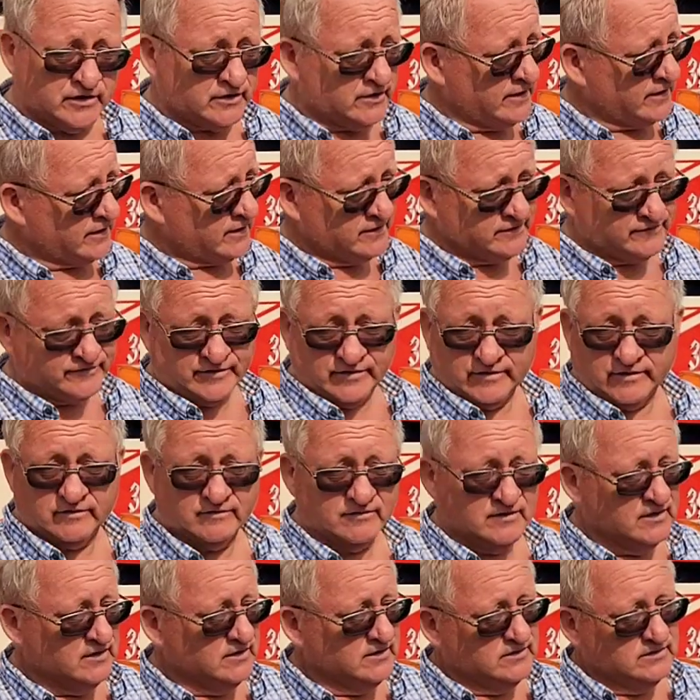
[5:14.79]
And like I say,
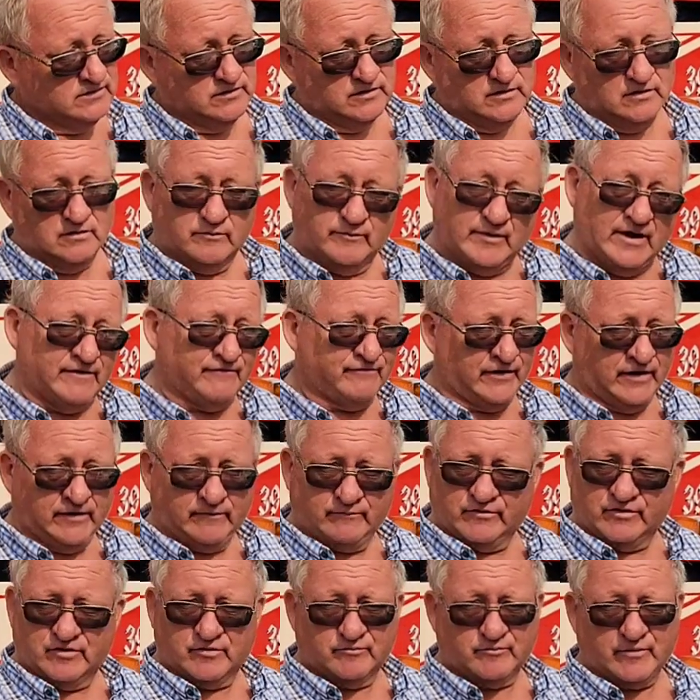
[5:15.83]
you know, my
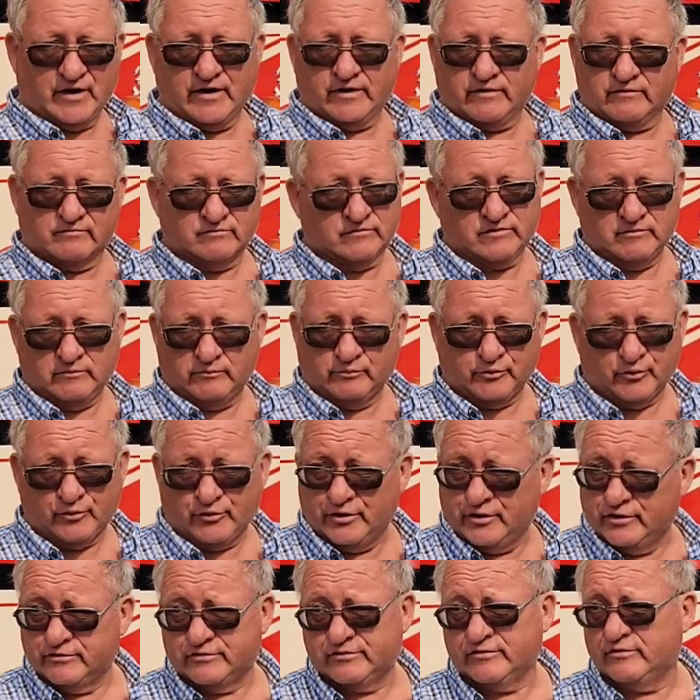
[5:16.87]
family and my
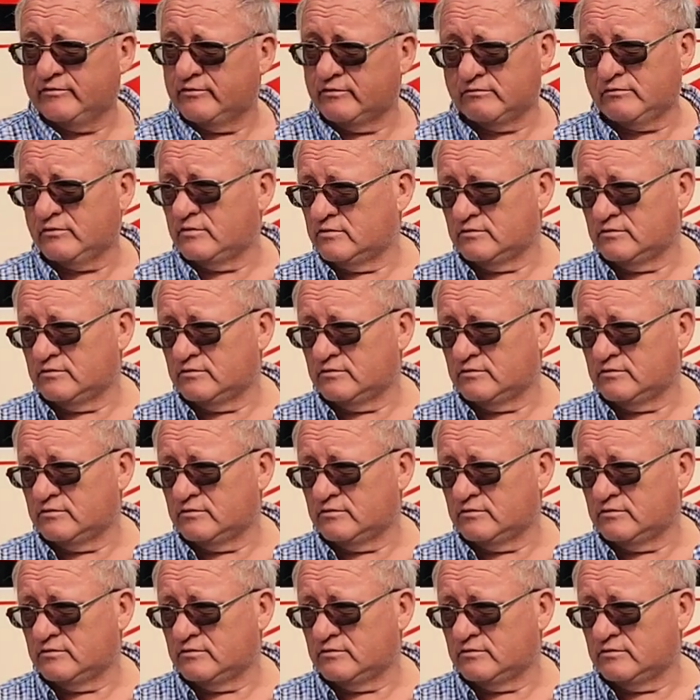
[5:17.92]
employees have,